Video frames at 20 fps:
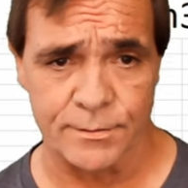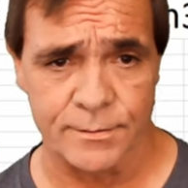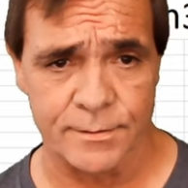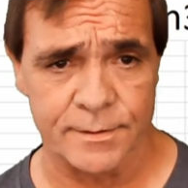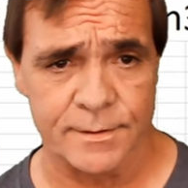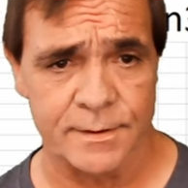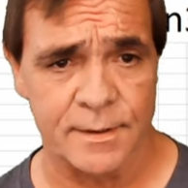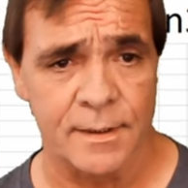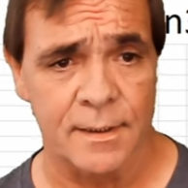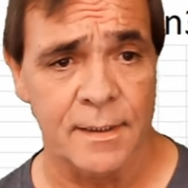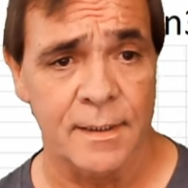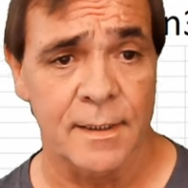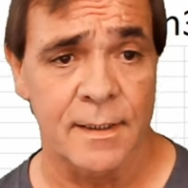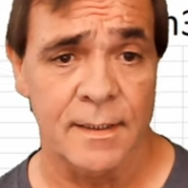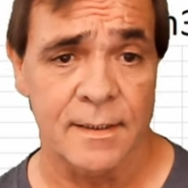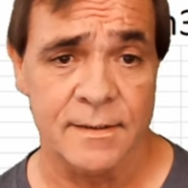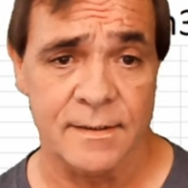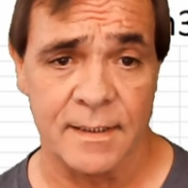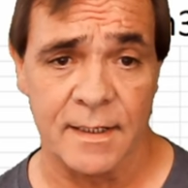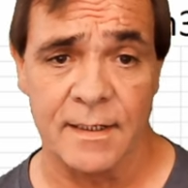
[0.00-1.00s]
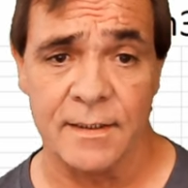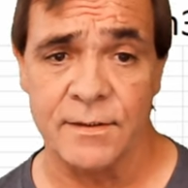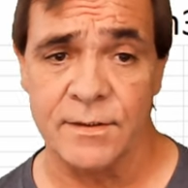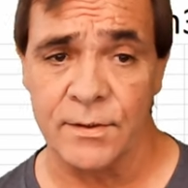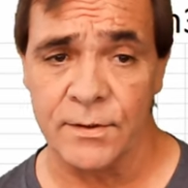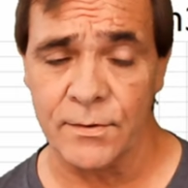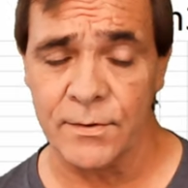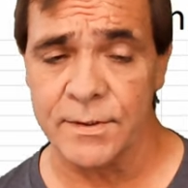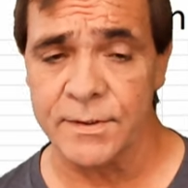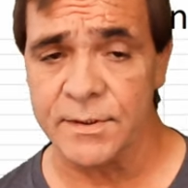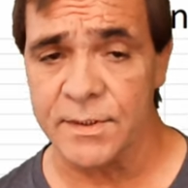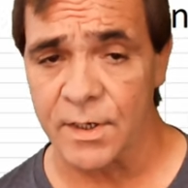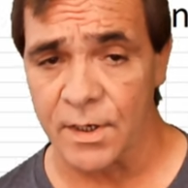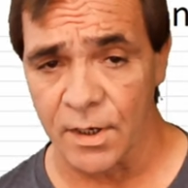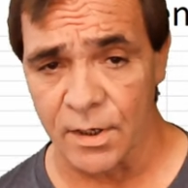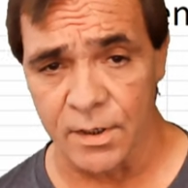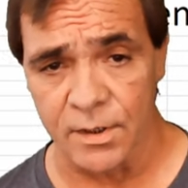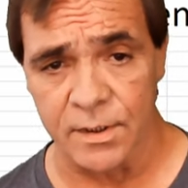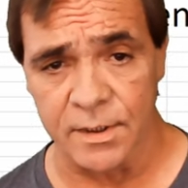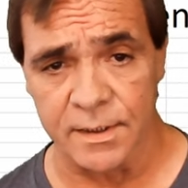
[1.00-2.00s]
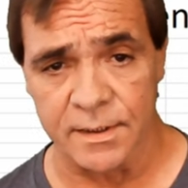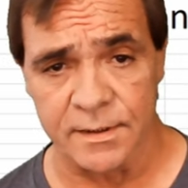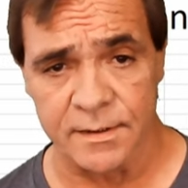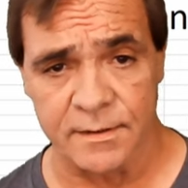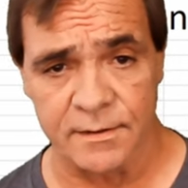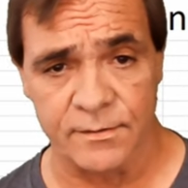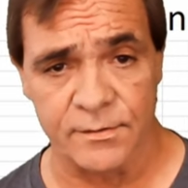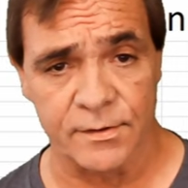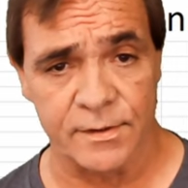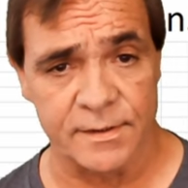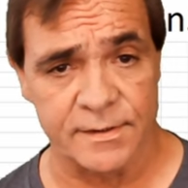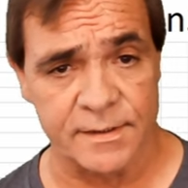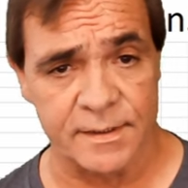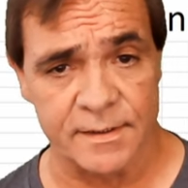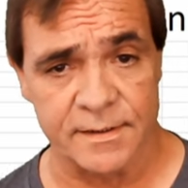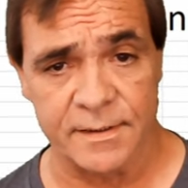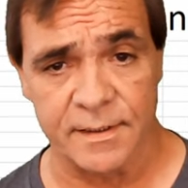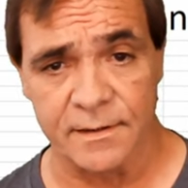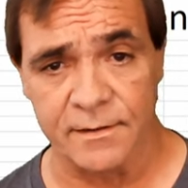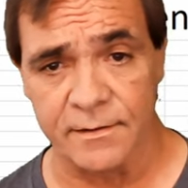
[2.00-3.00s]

APUs. Zen 2 is current,